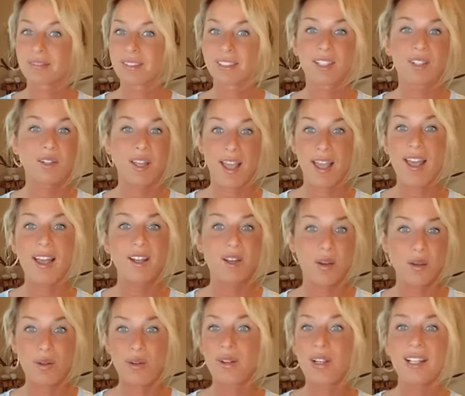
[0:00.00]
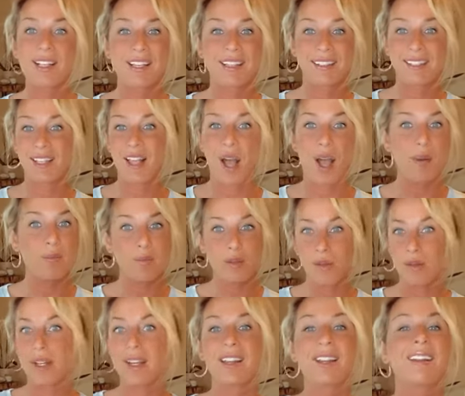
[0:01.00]
okay, I know I'm
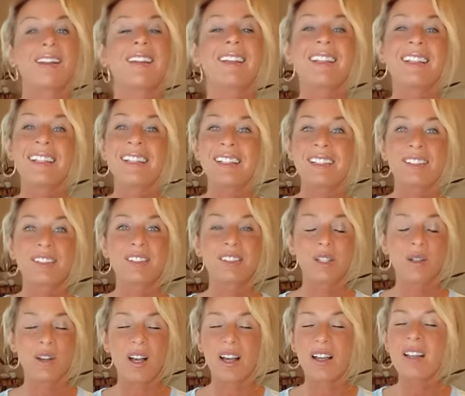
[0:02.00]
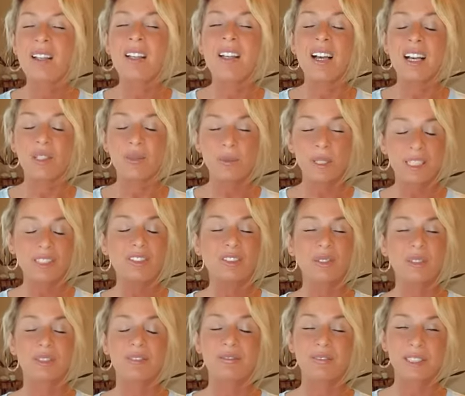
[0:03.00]
doing it. So I want you
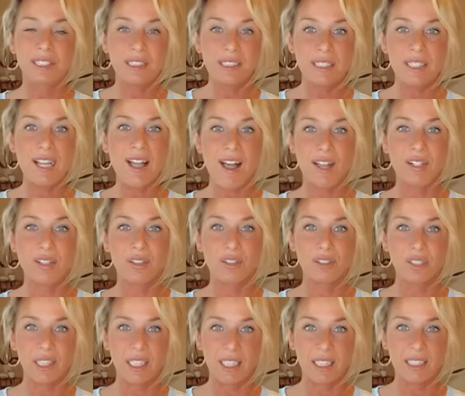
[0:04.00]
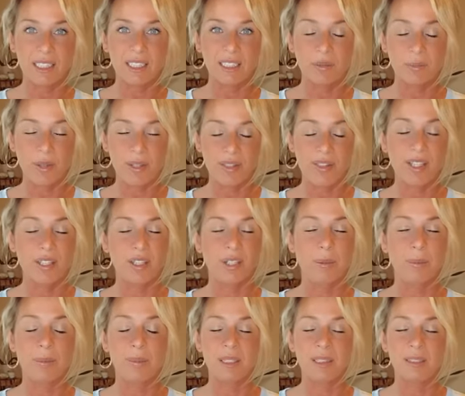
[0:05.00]
to feel that energy within you
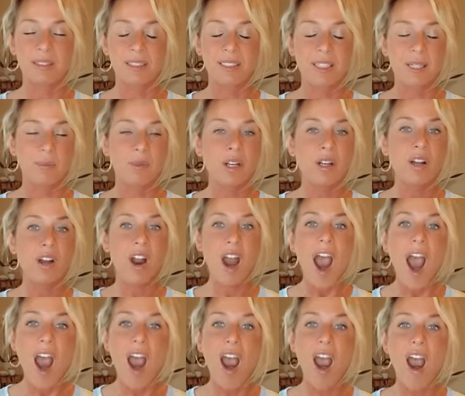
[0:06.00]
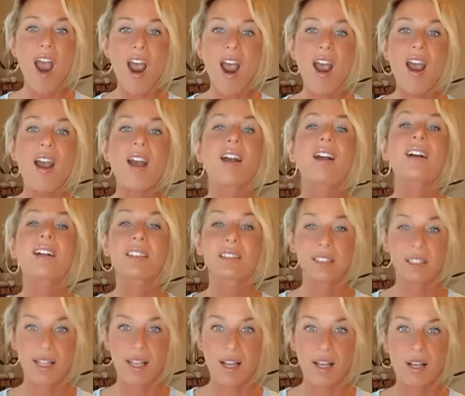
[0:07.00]
building up.
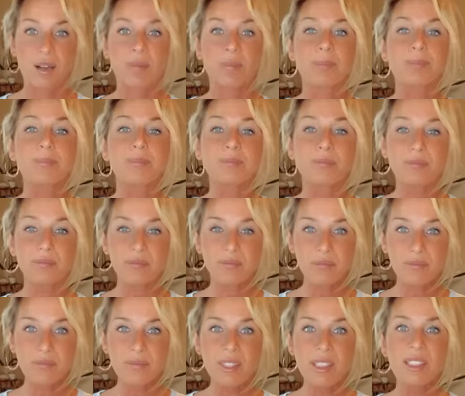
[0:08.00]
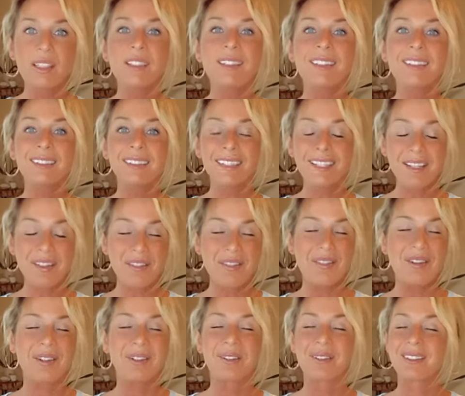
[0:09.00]
Yeah, let it
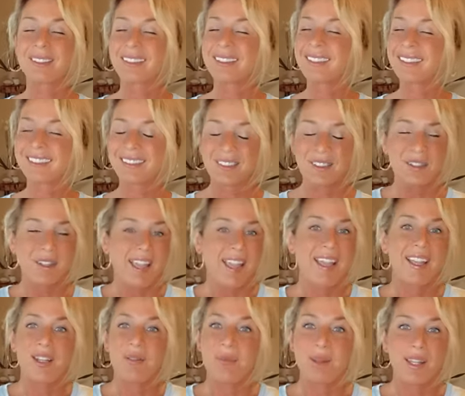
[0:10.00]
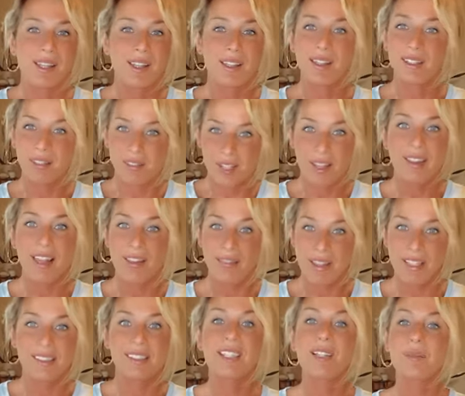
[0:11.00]
through. It's okay to let
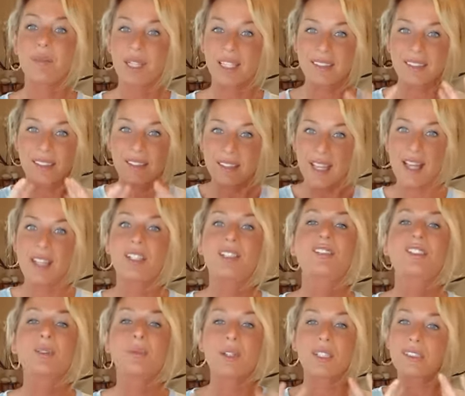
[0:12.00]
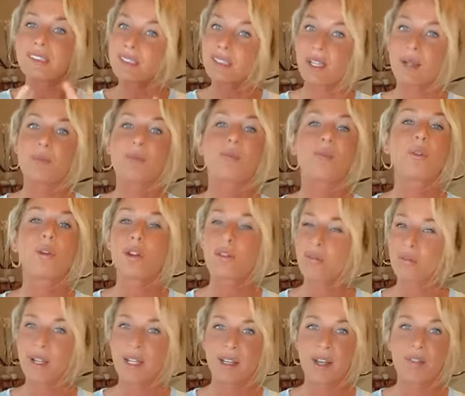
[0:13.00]
this in because this energy wants to come forth
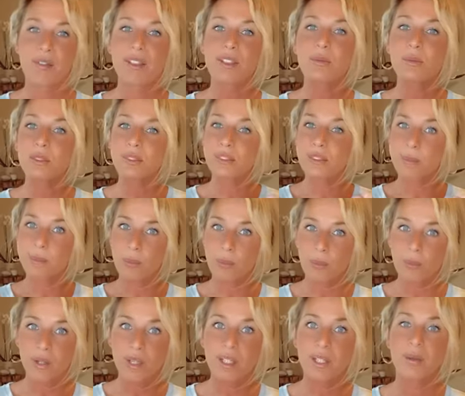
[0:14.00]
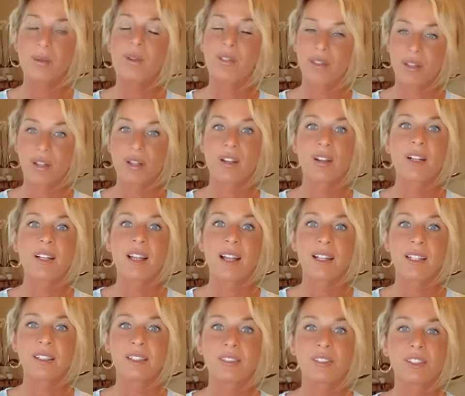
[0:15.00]
right now. This will support you with the current
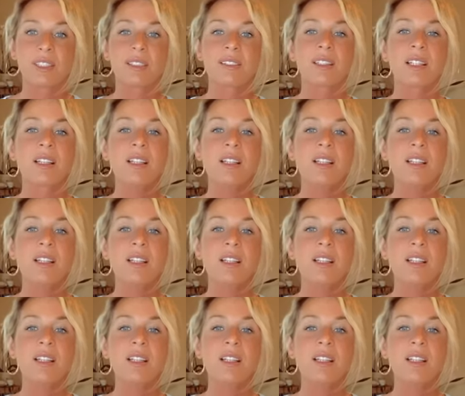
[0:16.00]
energies.